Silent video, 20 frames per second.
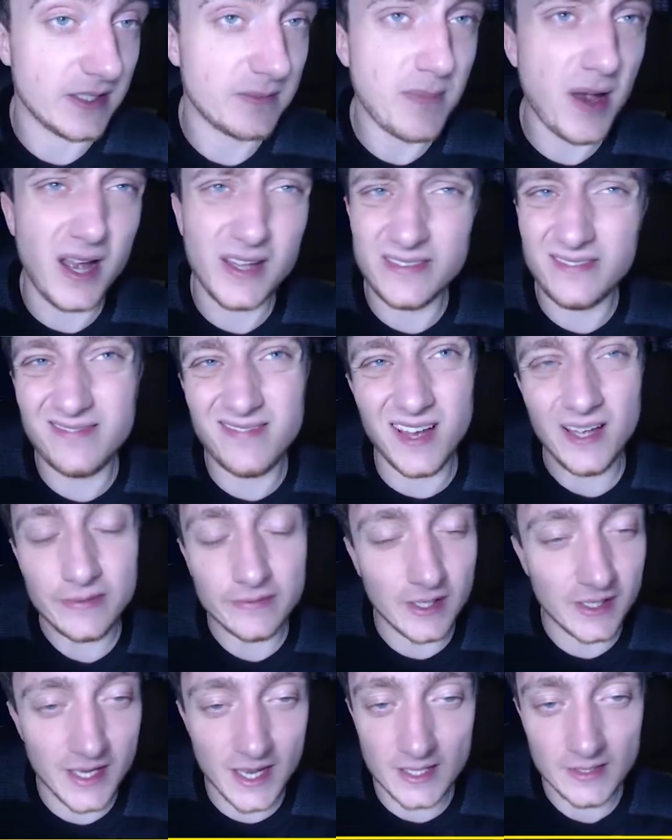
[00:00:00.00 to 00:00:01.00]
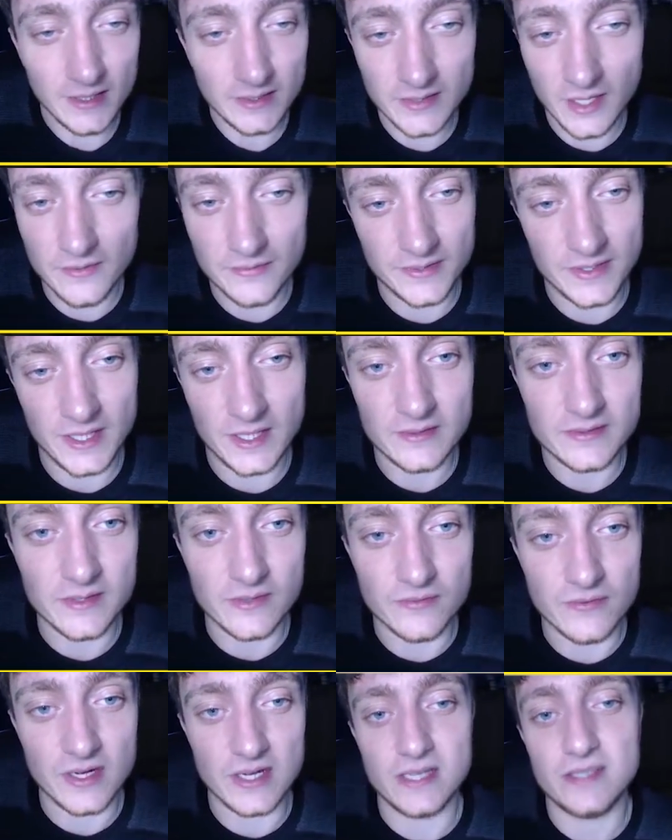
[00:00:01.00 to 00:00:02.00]
But again, I don't think that's a
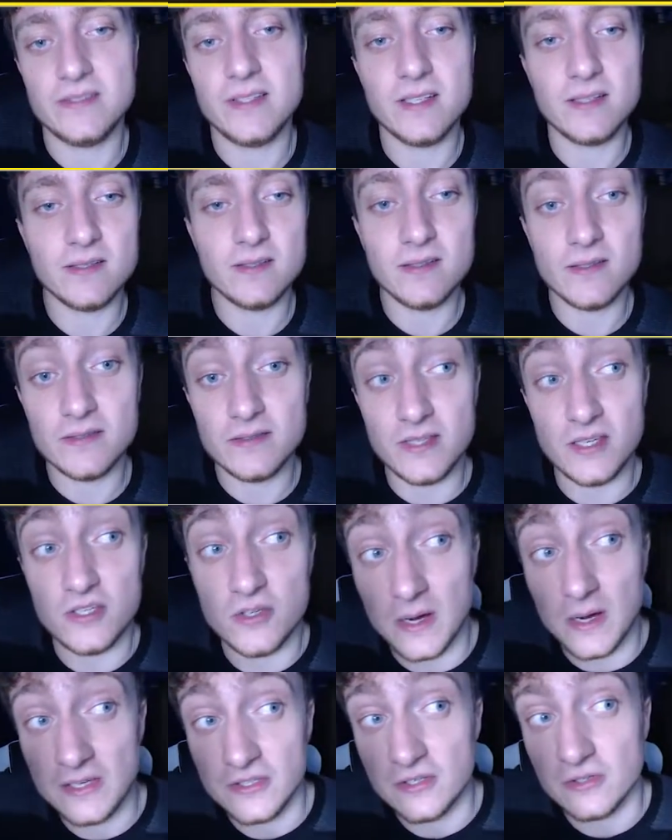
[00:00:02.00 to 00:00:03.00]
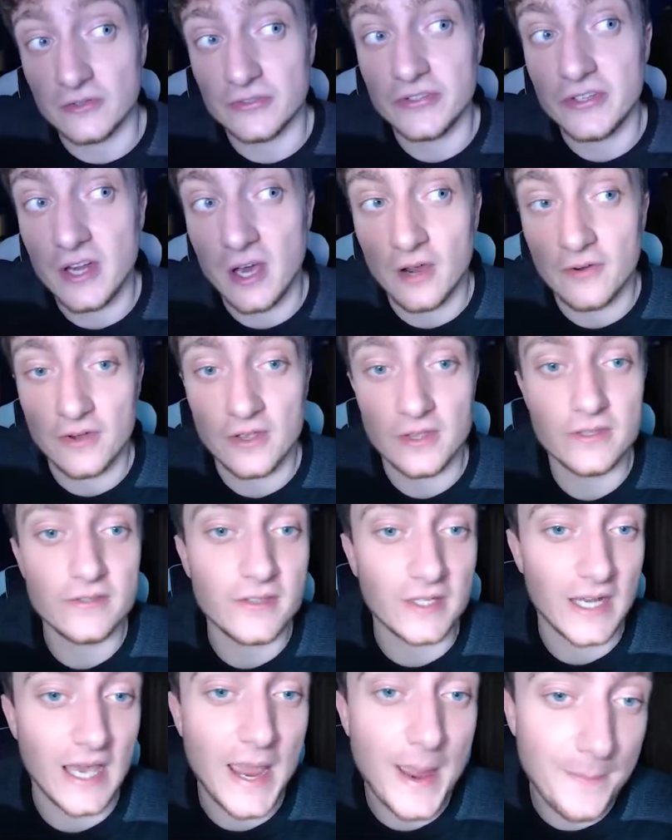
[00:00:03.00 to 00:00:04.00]
realistic situation or scenario that's
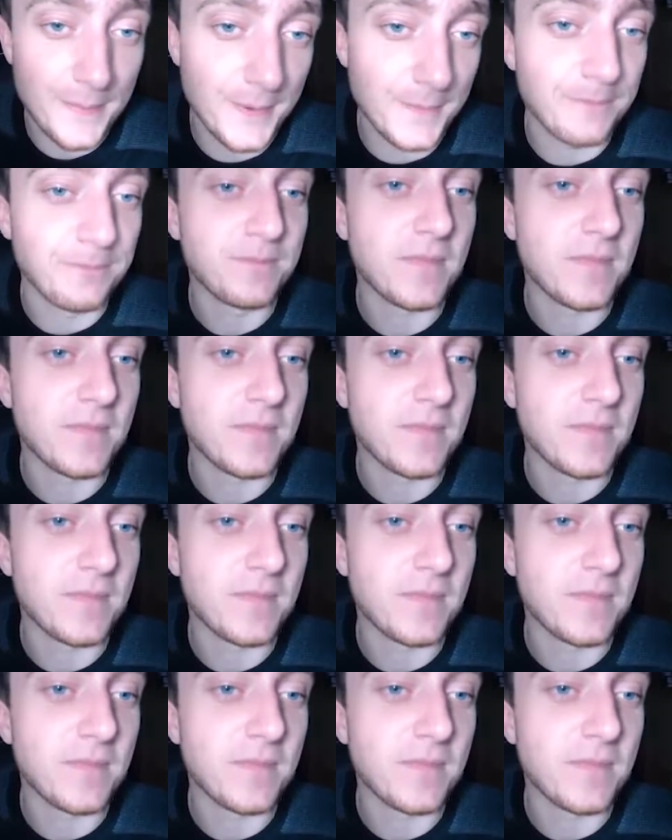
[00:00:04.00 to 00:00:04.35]
going to happen.